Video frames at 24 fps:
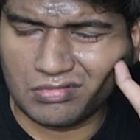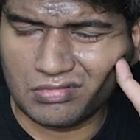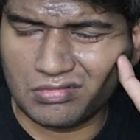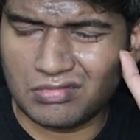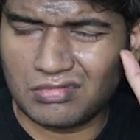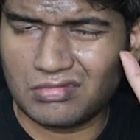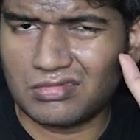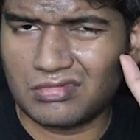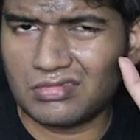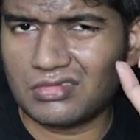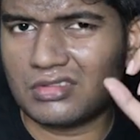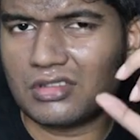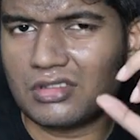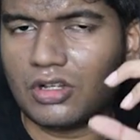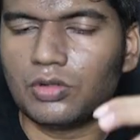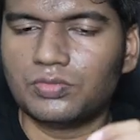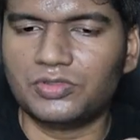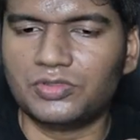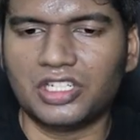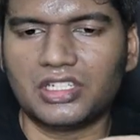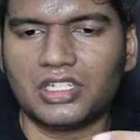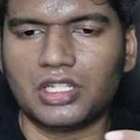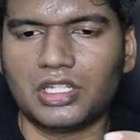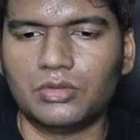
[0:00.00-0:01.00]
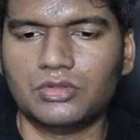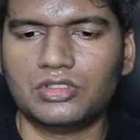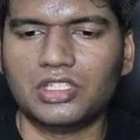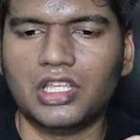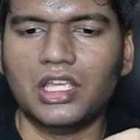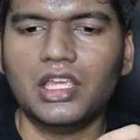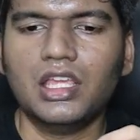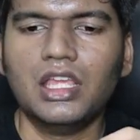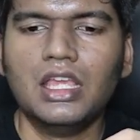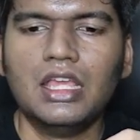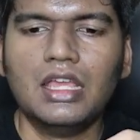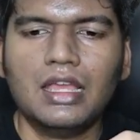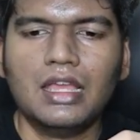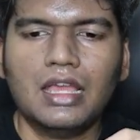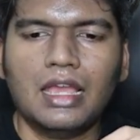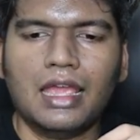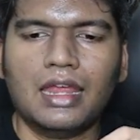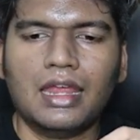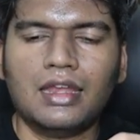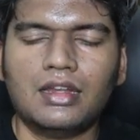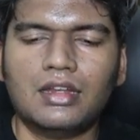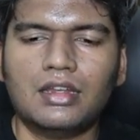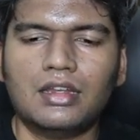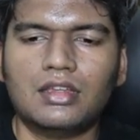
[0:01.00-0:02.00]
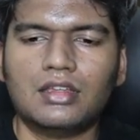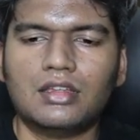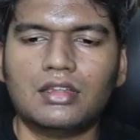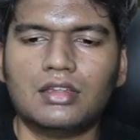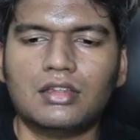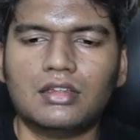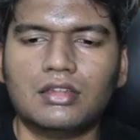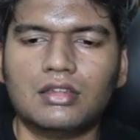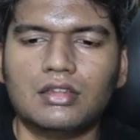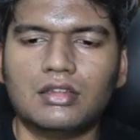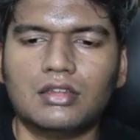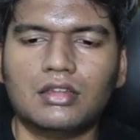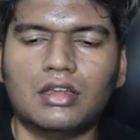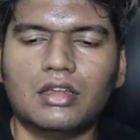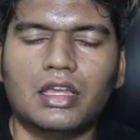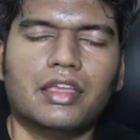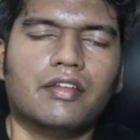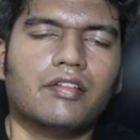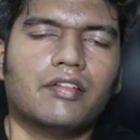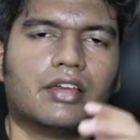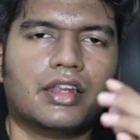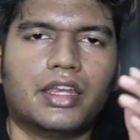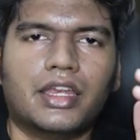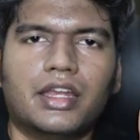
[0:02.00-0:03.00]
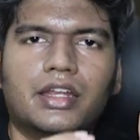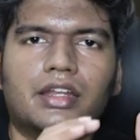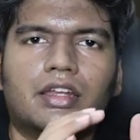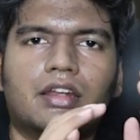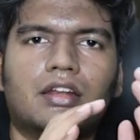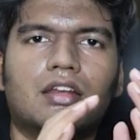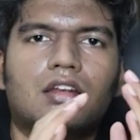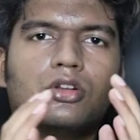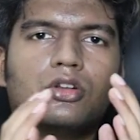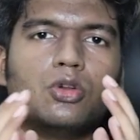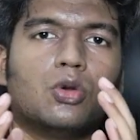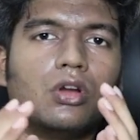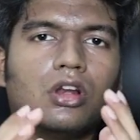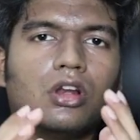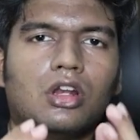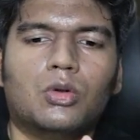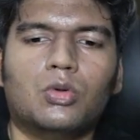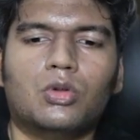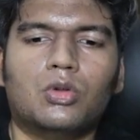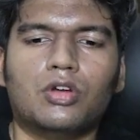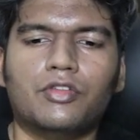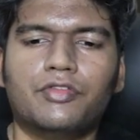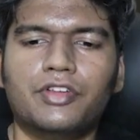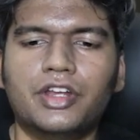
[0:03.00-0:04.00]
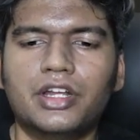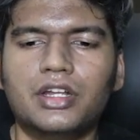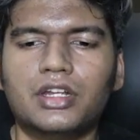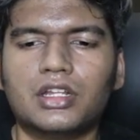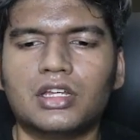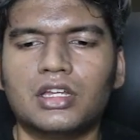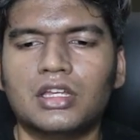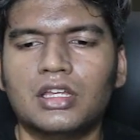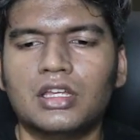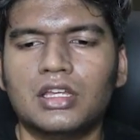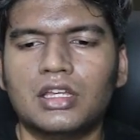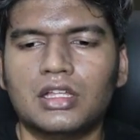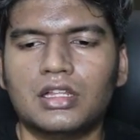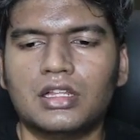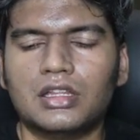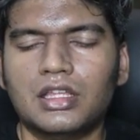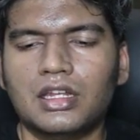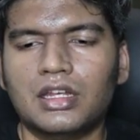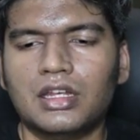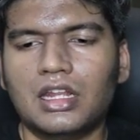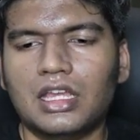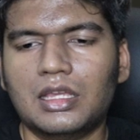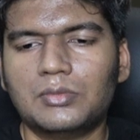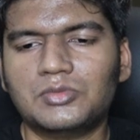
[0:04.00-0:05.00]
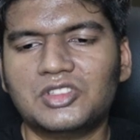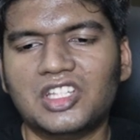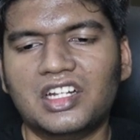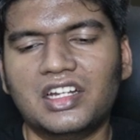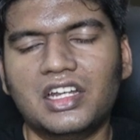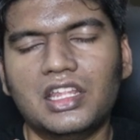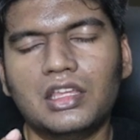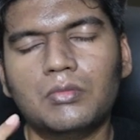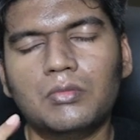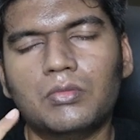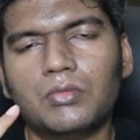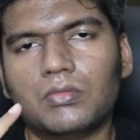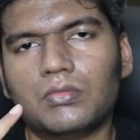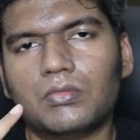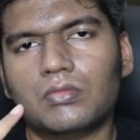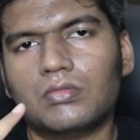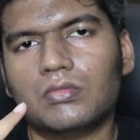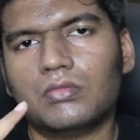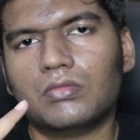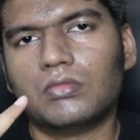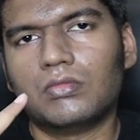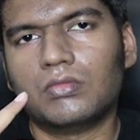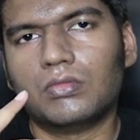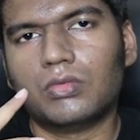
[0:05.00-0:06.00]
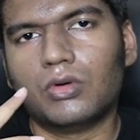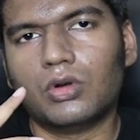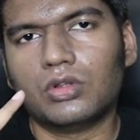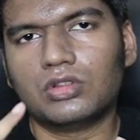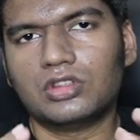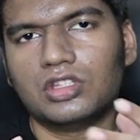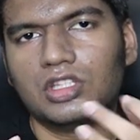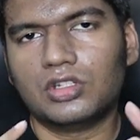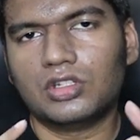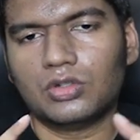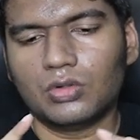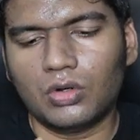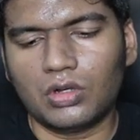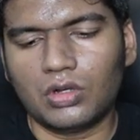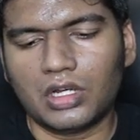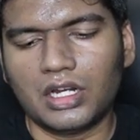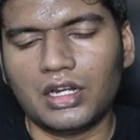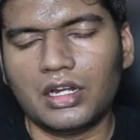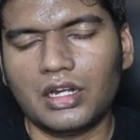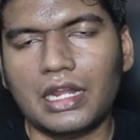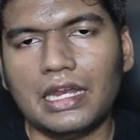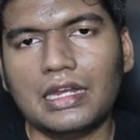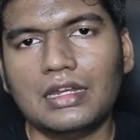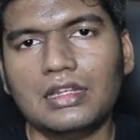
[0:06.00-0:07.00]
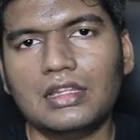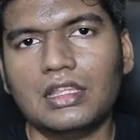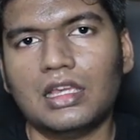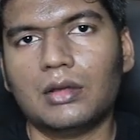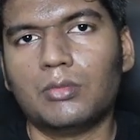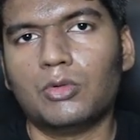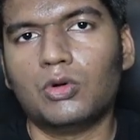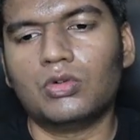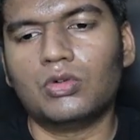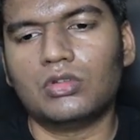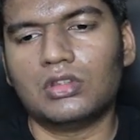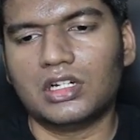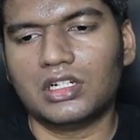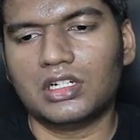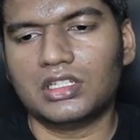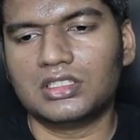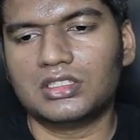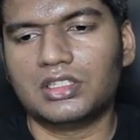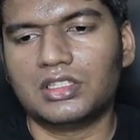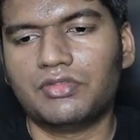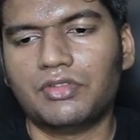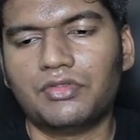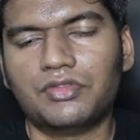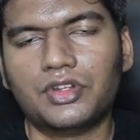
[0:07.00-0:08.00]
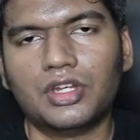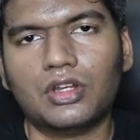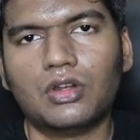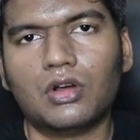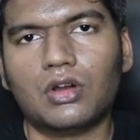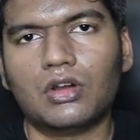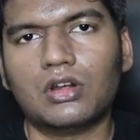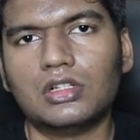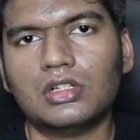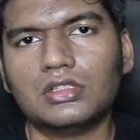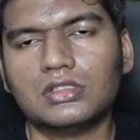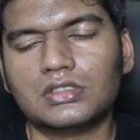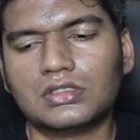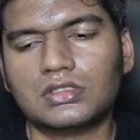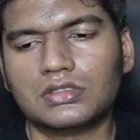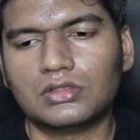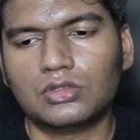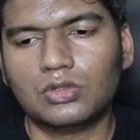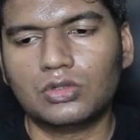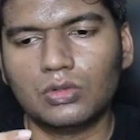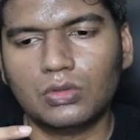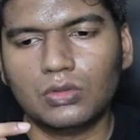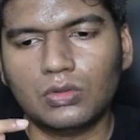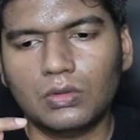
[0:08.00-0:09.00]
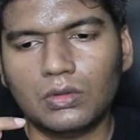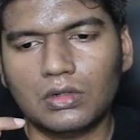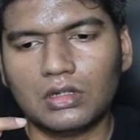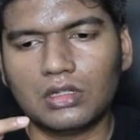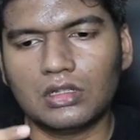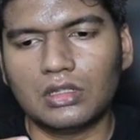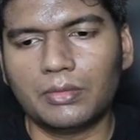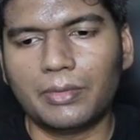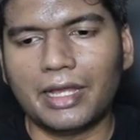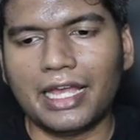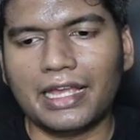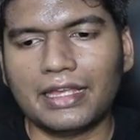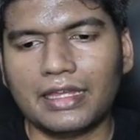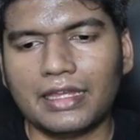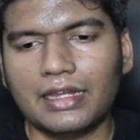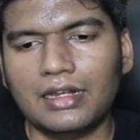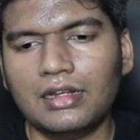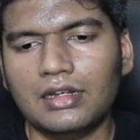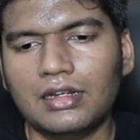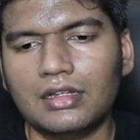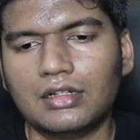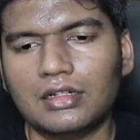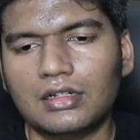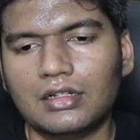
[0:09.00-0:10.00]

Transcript: object, I would say, and I have created a token out of it. Then I am sending both the token and the amount, that is the $50, to the backend